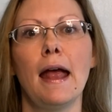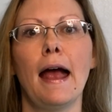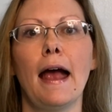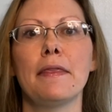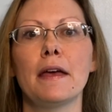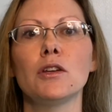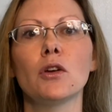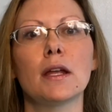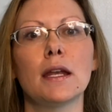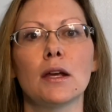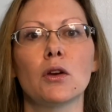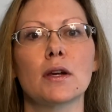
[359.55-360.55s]
And then you can
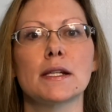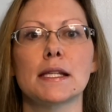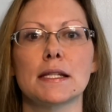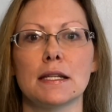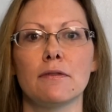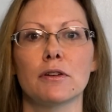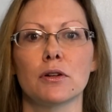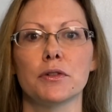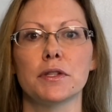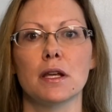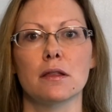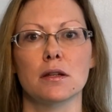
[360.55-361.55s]
increase the
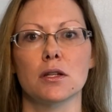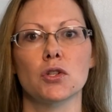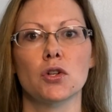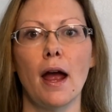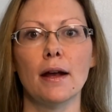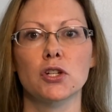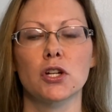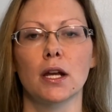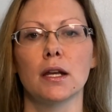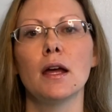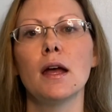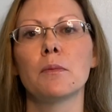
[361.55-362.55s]
difficulty of the
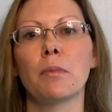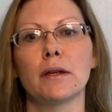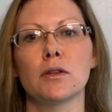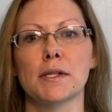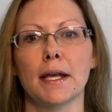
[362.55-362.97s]
distraction by using